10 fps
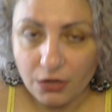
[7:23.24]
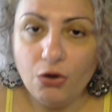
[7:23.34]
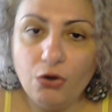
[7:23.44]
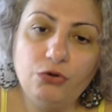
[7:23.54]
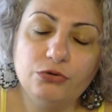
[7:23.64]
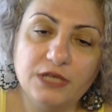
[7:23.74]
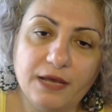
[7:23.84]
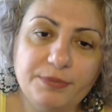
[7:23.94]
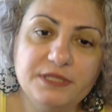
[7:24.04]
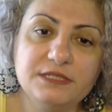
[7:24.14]
Or what
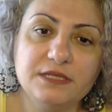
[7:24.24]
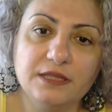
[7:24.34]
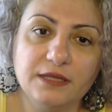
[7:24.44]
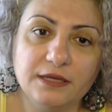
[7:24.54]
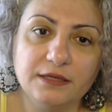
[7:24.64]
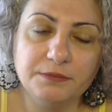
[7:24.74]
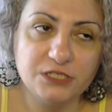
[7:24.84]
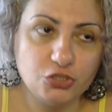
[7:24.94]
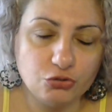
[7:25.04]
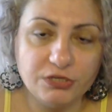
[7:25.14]
happens in the
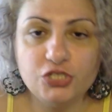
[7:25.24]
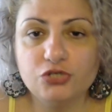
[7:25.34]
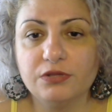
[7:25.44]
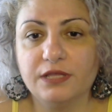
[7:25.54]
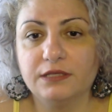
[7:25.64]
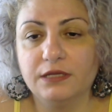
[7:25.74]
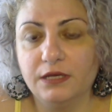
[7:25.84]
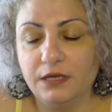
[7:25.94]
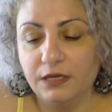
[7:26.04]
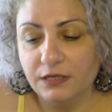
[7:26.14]
situation that
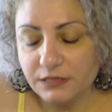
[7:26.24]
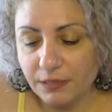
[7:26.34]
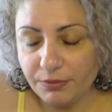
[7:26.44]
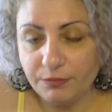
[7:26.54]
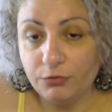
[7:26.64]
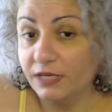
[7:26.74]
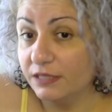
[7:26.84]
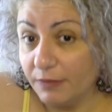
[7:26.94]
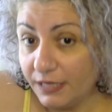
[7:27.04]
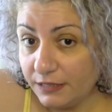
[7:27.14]
some people get
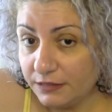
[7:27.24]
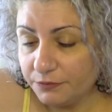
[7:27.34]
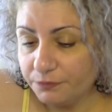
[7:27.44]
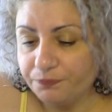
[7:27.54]
married